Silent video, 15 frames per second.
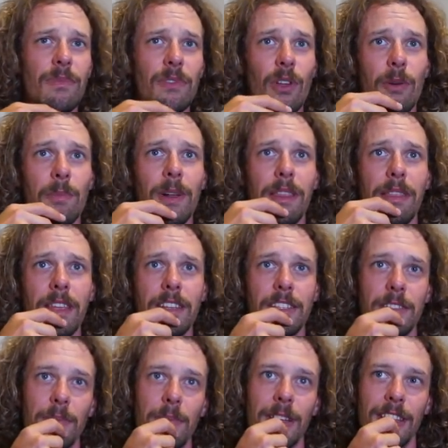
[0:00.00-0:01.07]
Normal
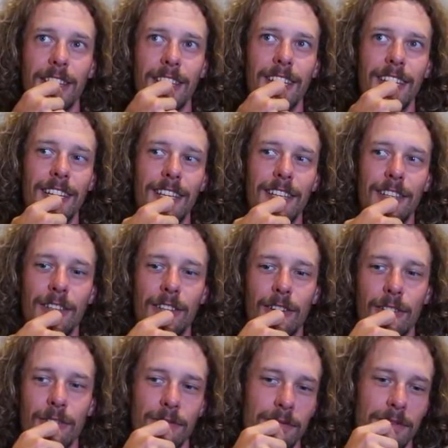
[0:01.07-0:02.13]
things, but you
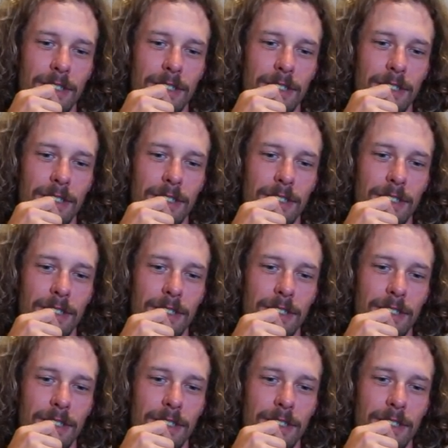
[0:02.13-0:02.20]
know,